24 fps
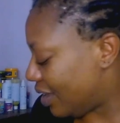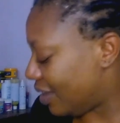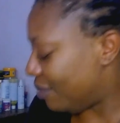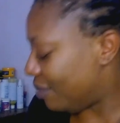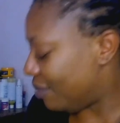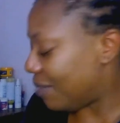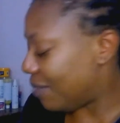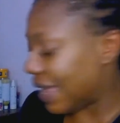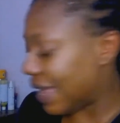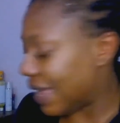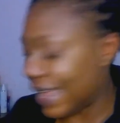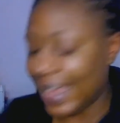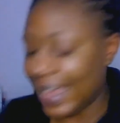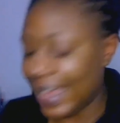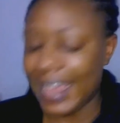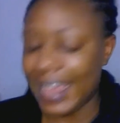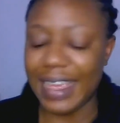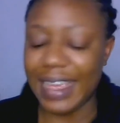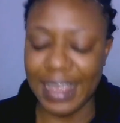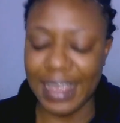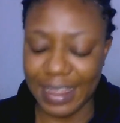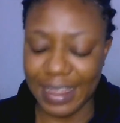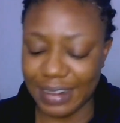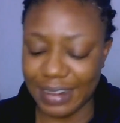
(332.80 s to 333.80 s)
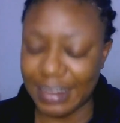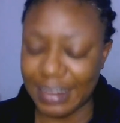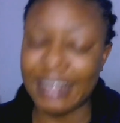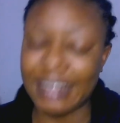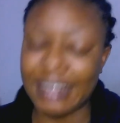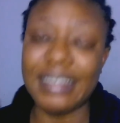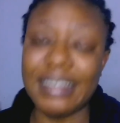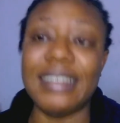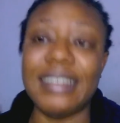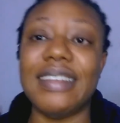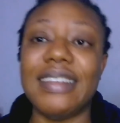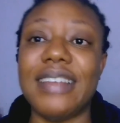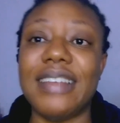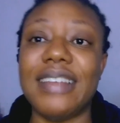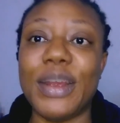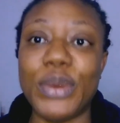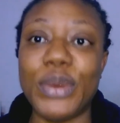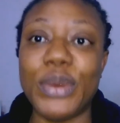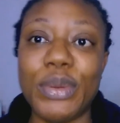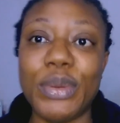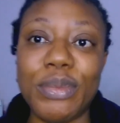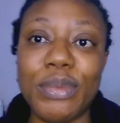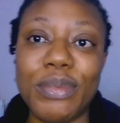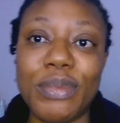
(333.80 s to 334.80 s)
my, this is the
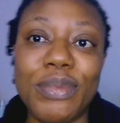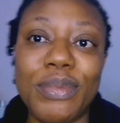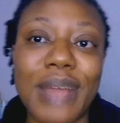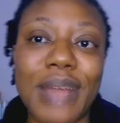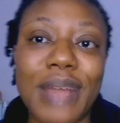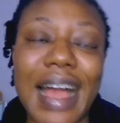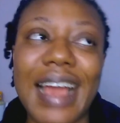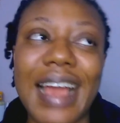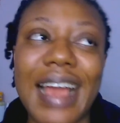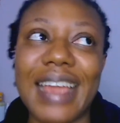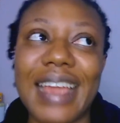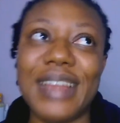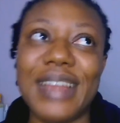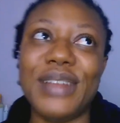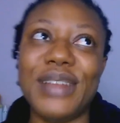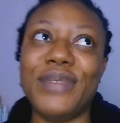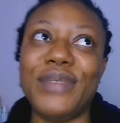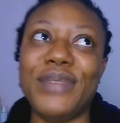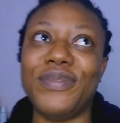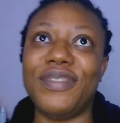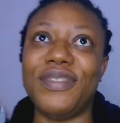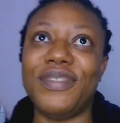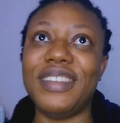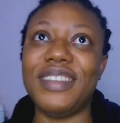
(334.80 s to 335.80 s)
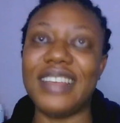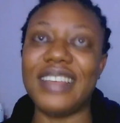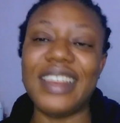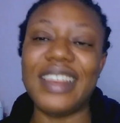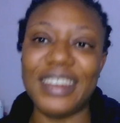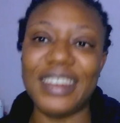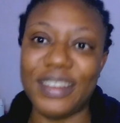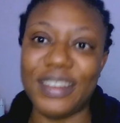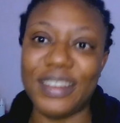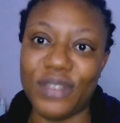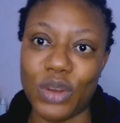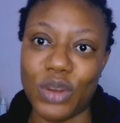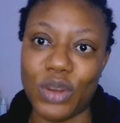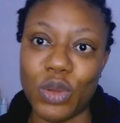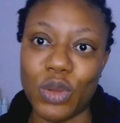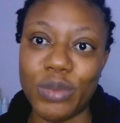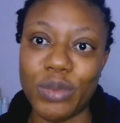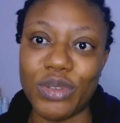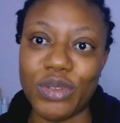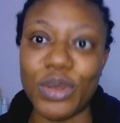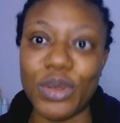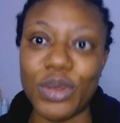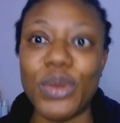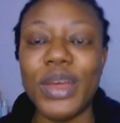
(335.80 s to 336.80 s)
serum I recently
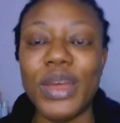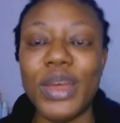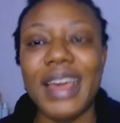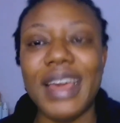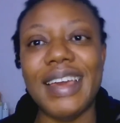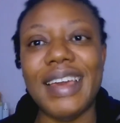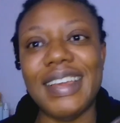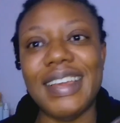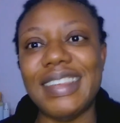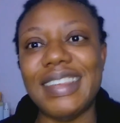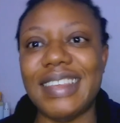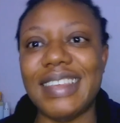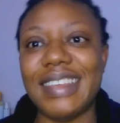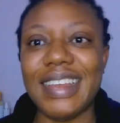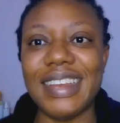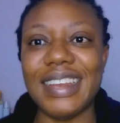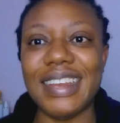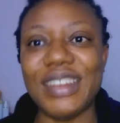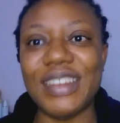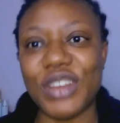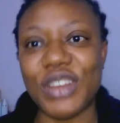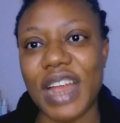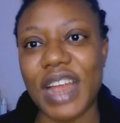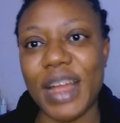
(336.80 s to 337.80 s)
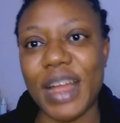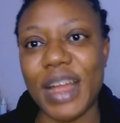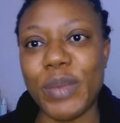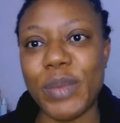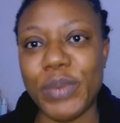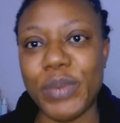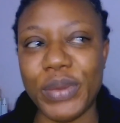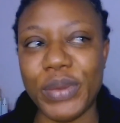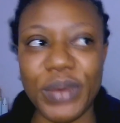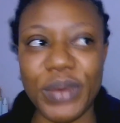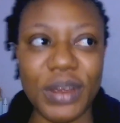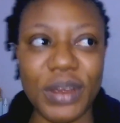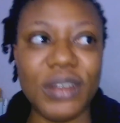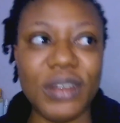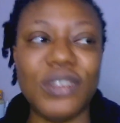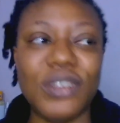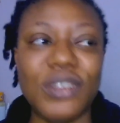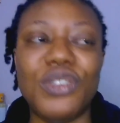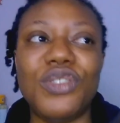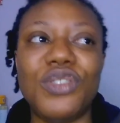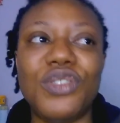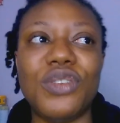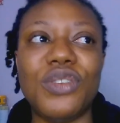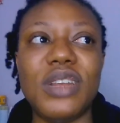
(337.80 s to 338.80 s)
developed. So it's still in the trial period.
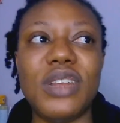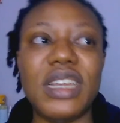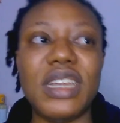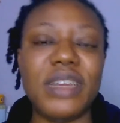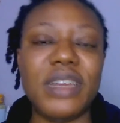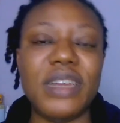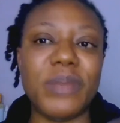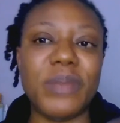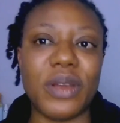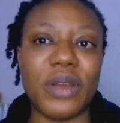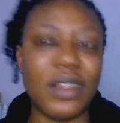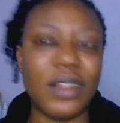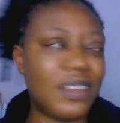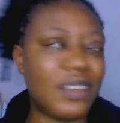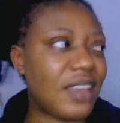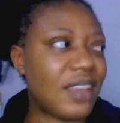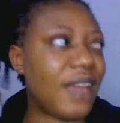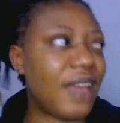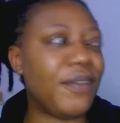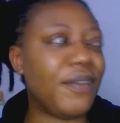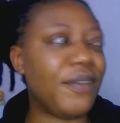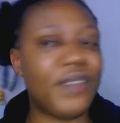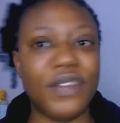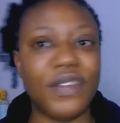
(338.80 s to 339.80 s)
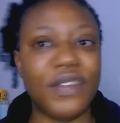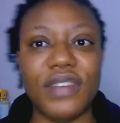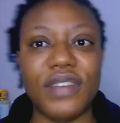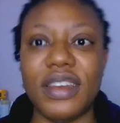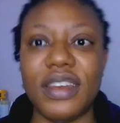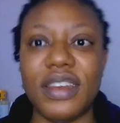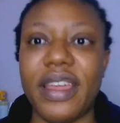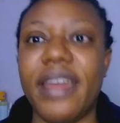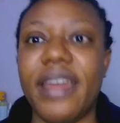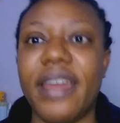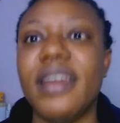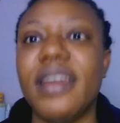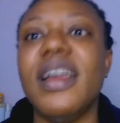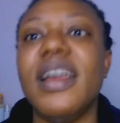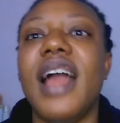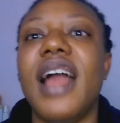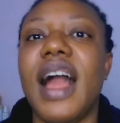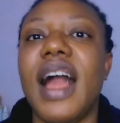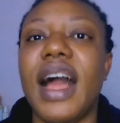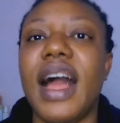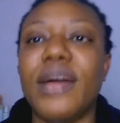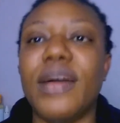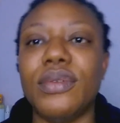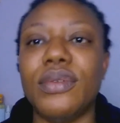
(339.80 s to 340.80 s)
Usually, because it's kind of evening here,
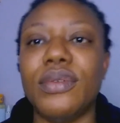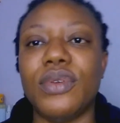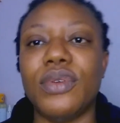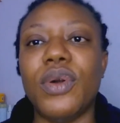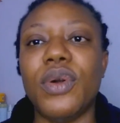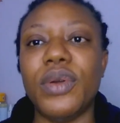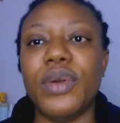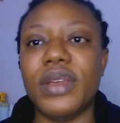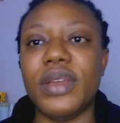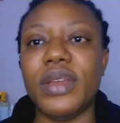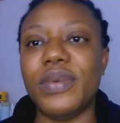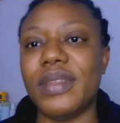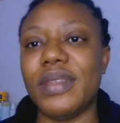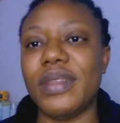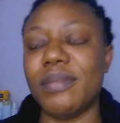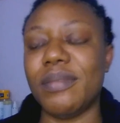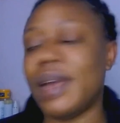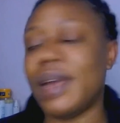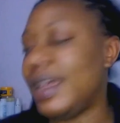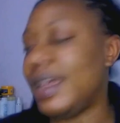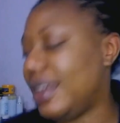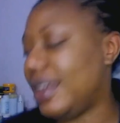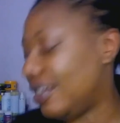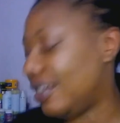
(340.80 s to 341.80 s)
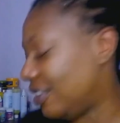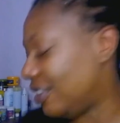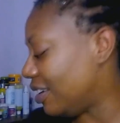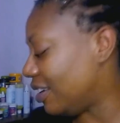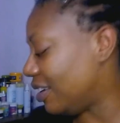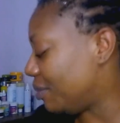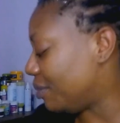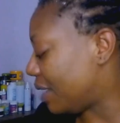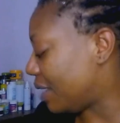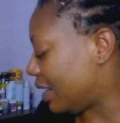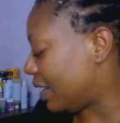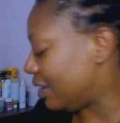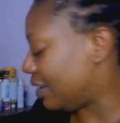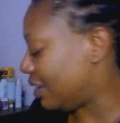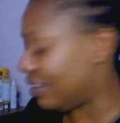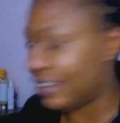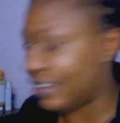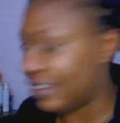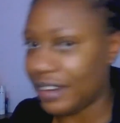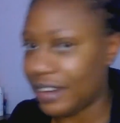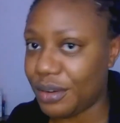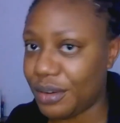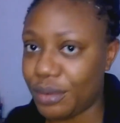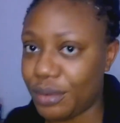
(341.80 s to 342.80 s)
I'll go in with my niacinamide
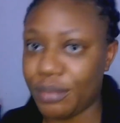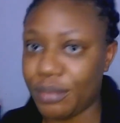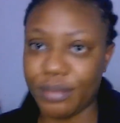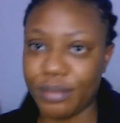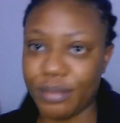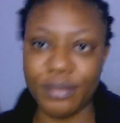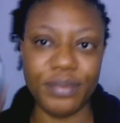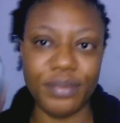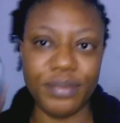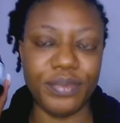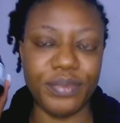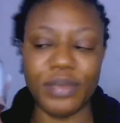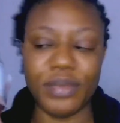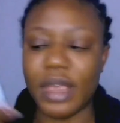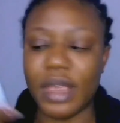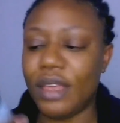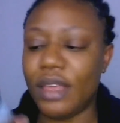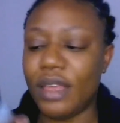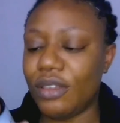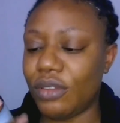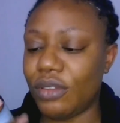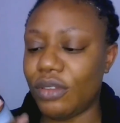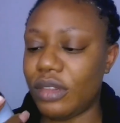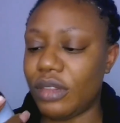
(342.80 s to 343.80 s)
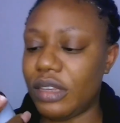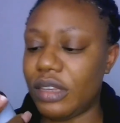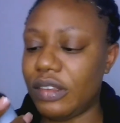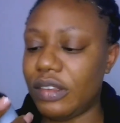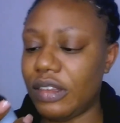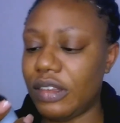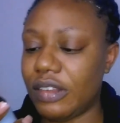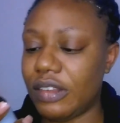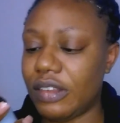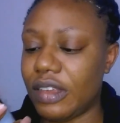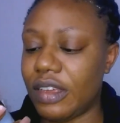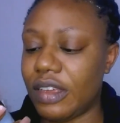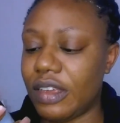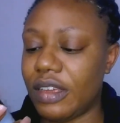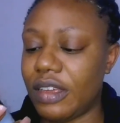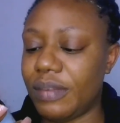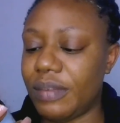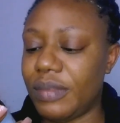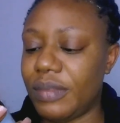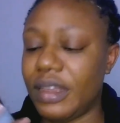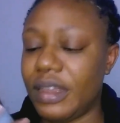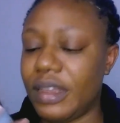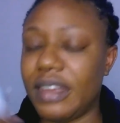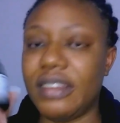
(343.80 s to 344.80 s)
serum. So this is the
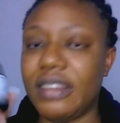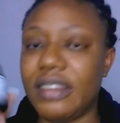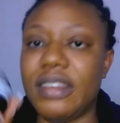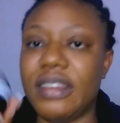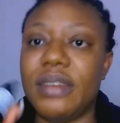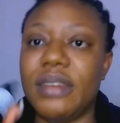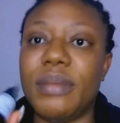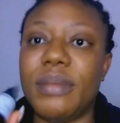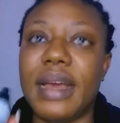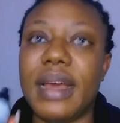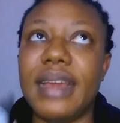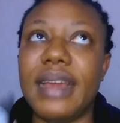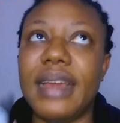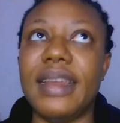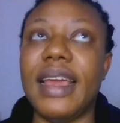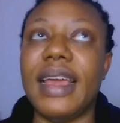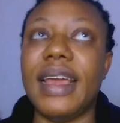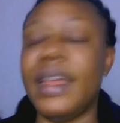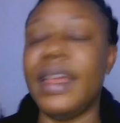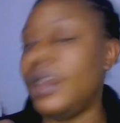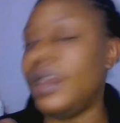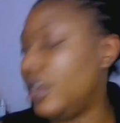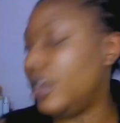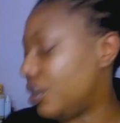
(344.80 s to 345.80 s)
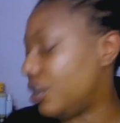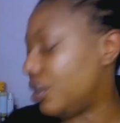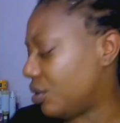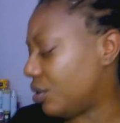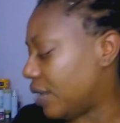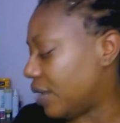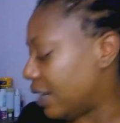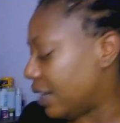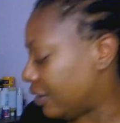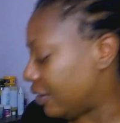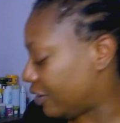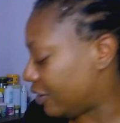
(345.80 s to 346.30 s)
niacinamide and licorice